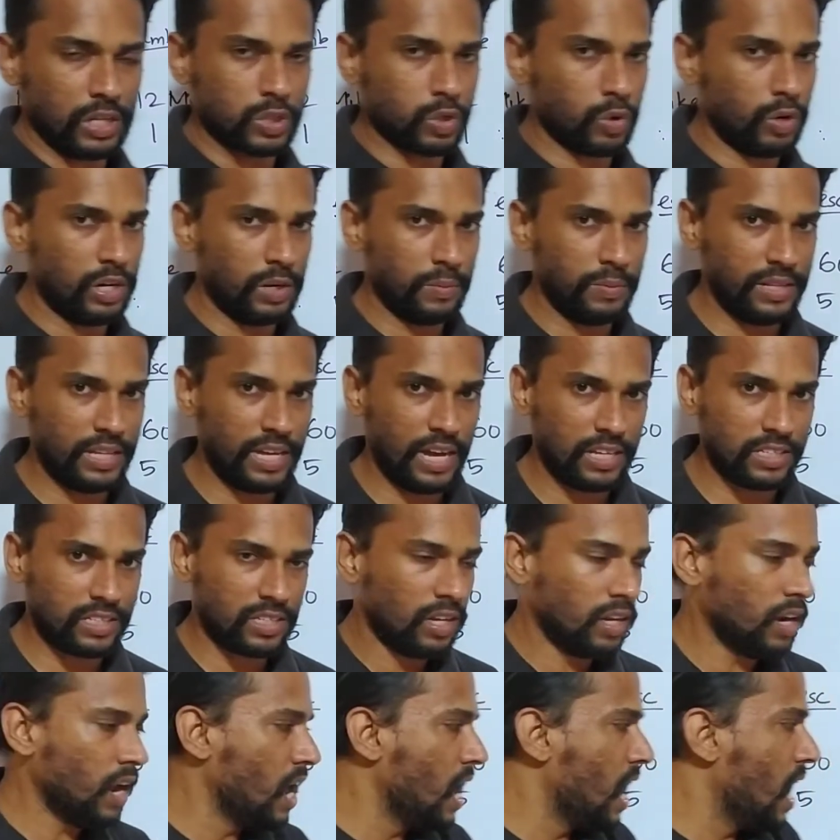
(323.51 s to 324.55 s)
That's going to be the
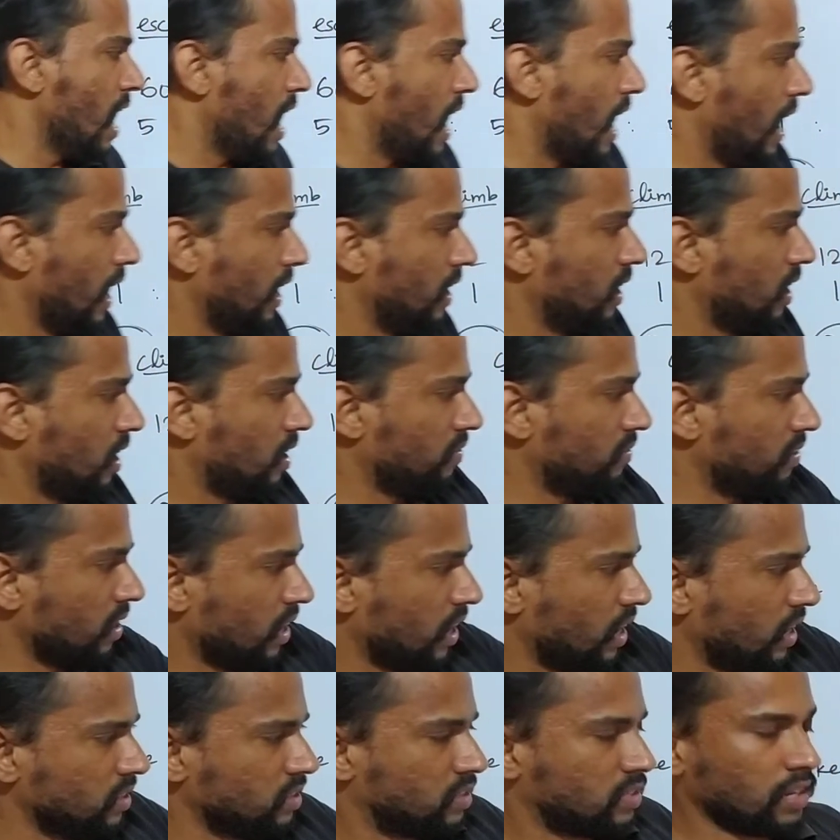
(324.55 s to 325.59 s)
answer. And our
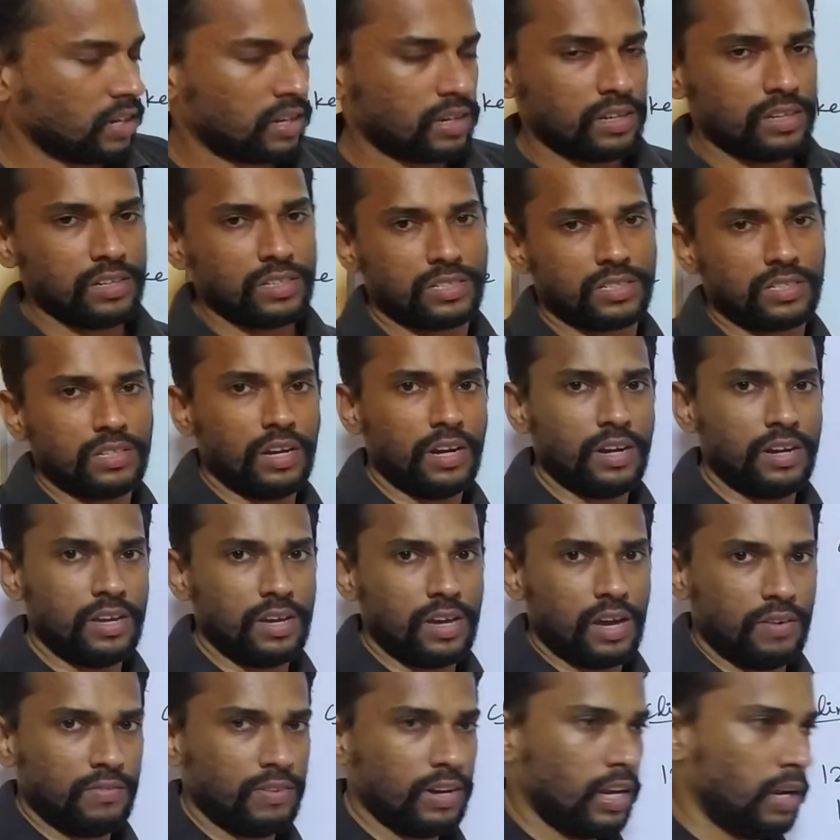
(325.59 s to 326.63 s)
answer is
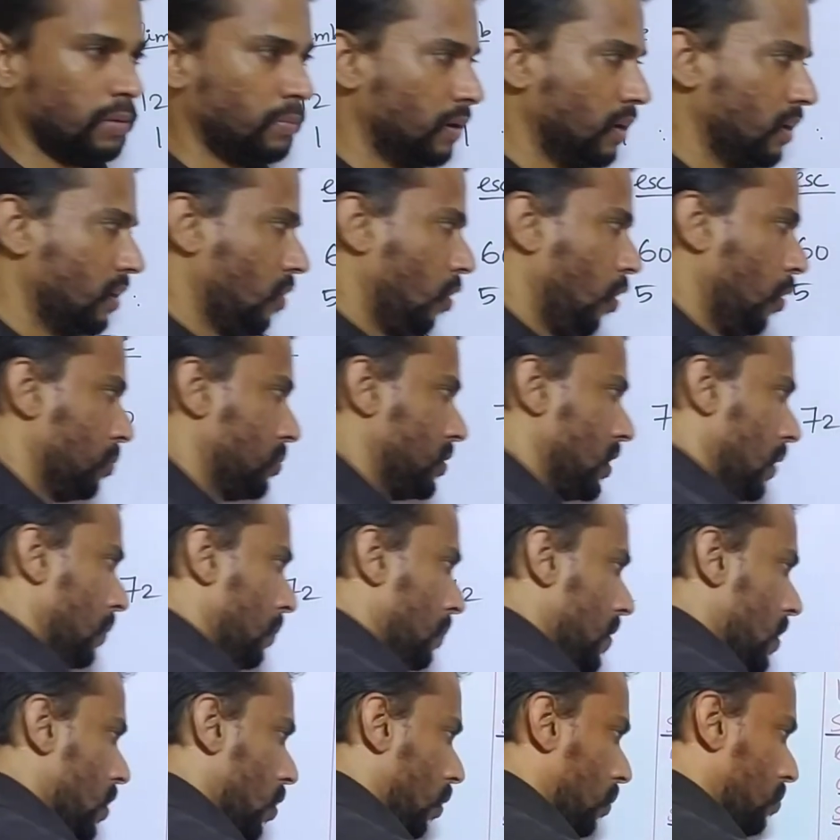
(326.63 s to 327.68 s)
ready, available at
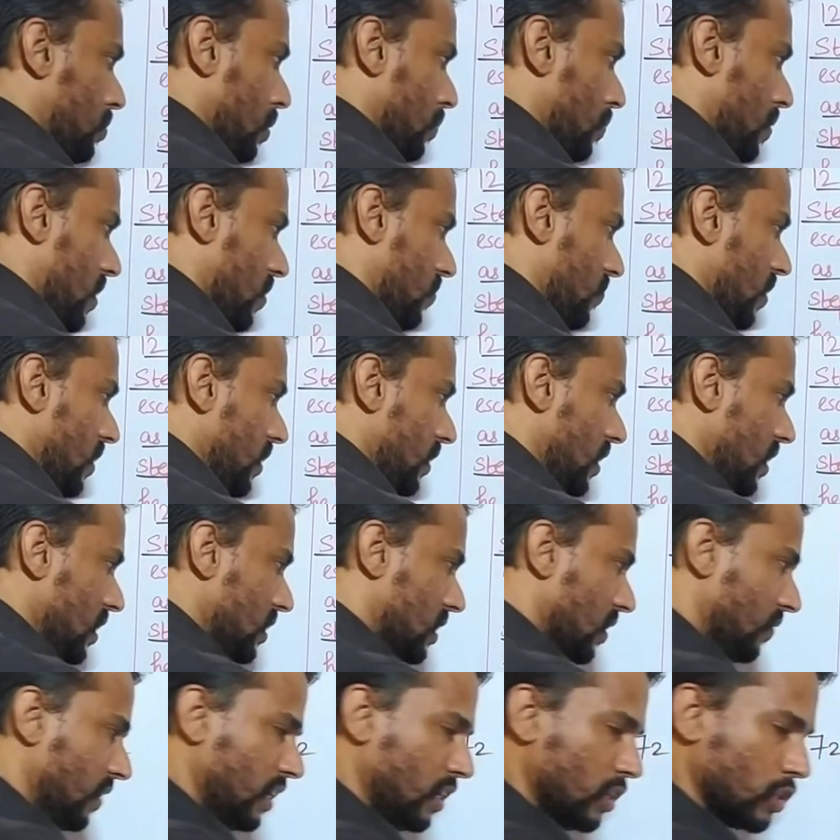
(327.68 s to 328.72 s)
option B. Option B,
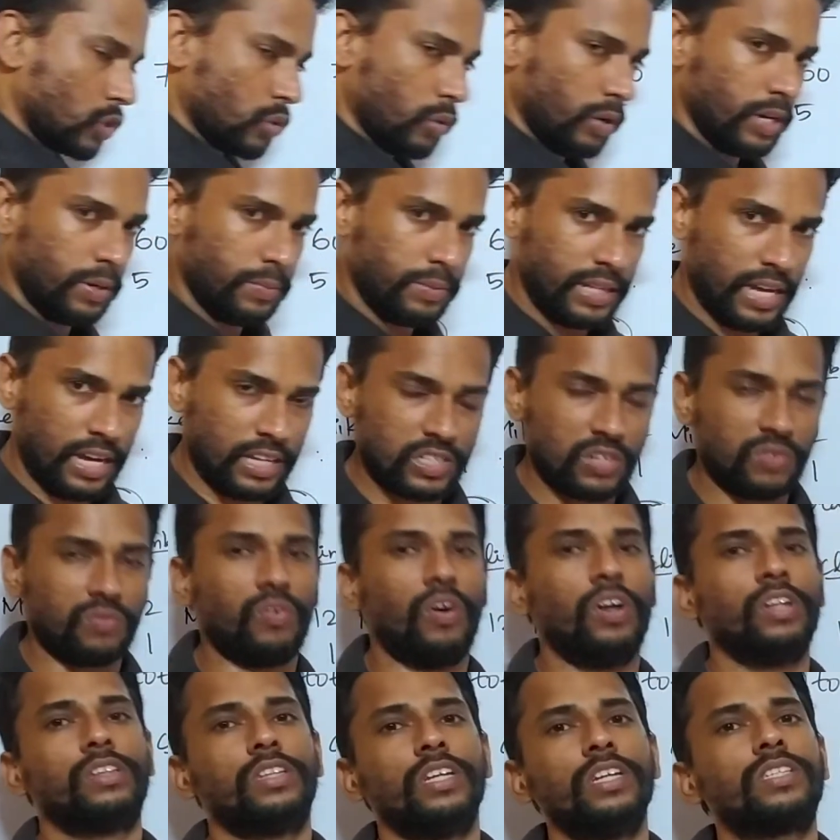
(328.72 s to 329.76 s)
twenty-seven is going to be the answer
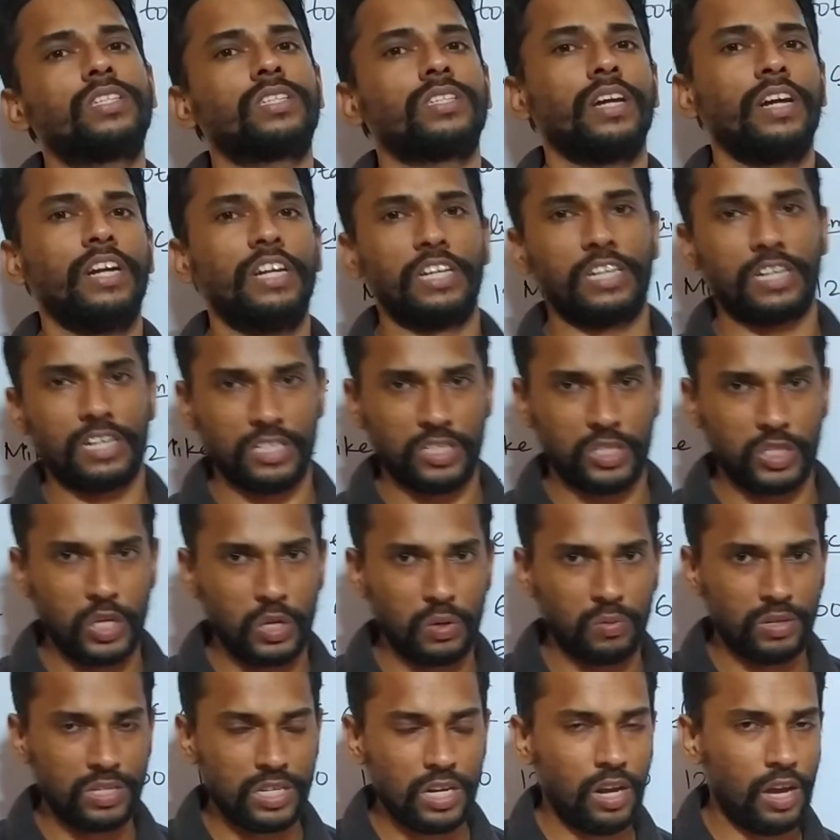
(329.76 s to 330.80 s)
for this
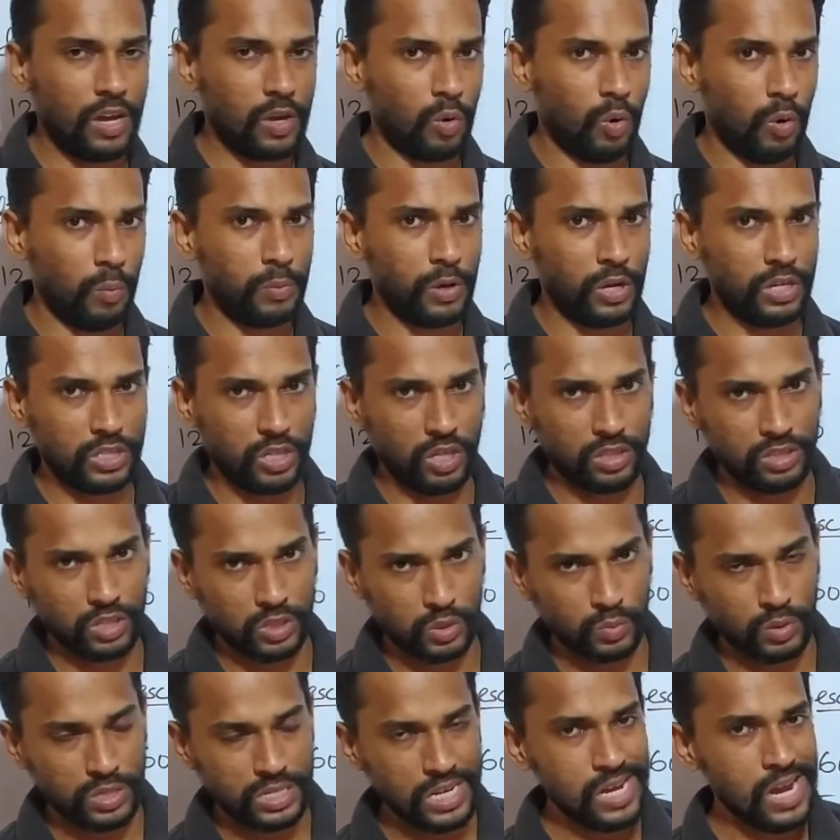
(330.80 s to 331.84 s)
interesting question. I hope you enjoyed
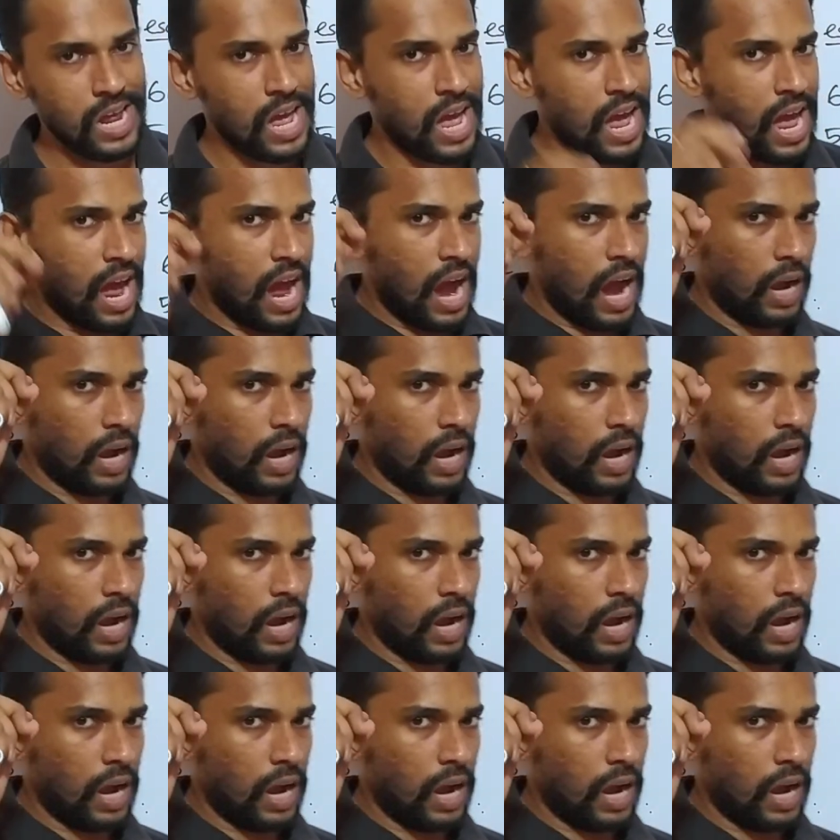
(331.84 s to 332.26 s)
this question.